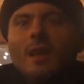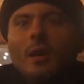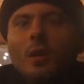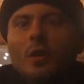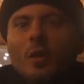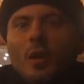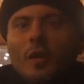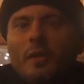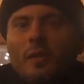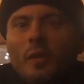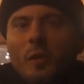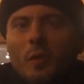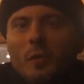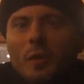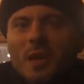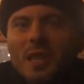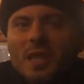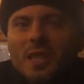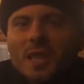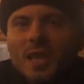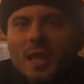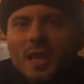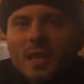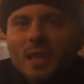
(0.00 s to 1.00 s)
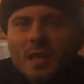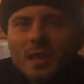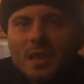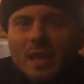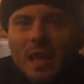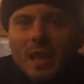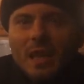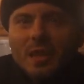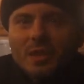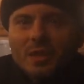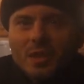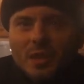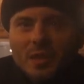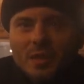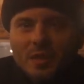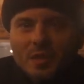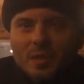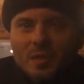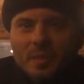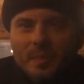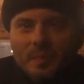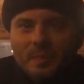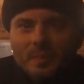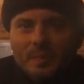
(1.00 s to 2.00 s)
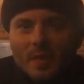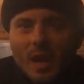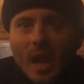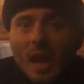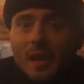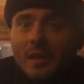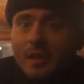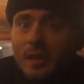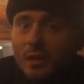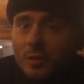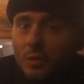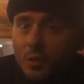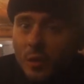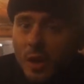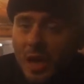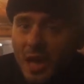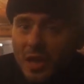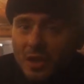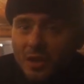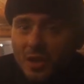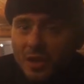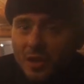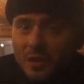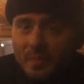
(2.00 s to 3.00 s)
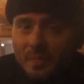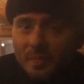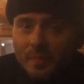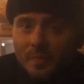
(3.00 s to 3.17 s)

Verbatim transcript: Look for reason and intelligence and education.